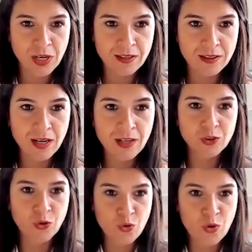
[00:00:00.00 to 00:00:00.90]
together.
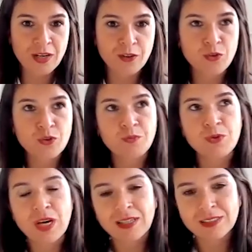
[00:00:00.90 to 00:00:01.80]
So you are okay. in Europe,
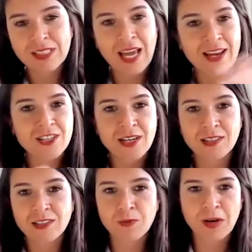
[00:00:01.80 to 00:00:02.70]
you can see
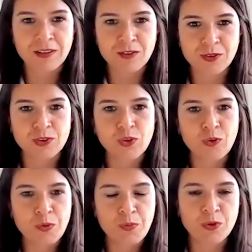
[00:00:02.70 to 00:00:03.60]
Asia. It is wonderful.
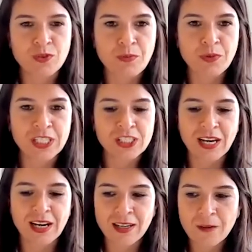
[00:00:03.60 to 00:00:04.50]
So we put the bridge
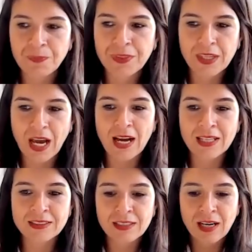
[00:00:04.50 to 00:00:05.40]
there,
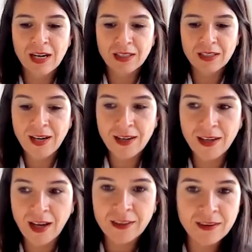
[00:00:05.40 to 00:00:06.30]
and yeah,
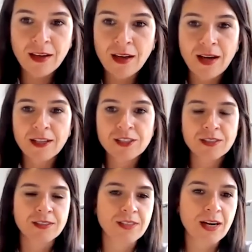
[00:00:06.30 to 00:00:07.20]
and it
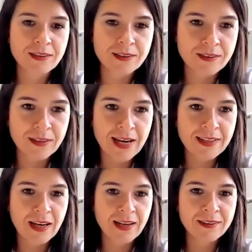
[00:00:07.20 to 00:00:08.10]
just started
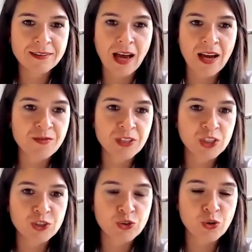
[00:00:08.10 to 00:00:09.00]
like that. And we
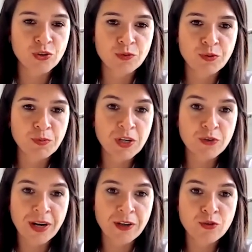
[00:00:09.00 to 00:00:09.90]
just thought it would be
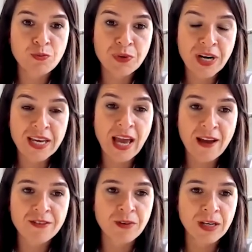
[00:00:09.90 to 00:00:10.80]
great to bring
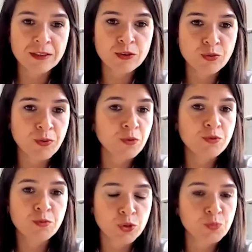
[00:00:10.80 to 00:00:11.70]
everyone to one
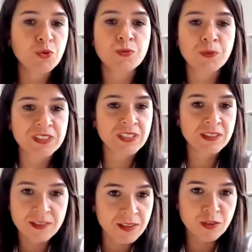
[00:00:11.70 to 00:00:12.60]
of the most beautiful
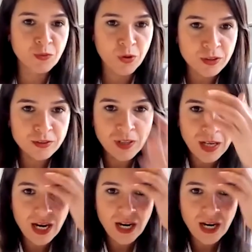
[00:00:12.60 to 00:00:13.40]
cities in the world.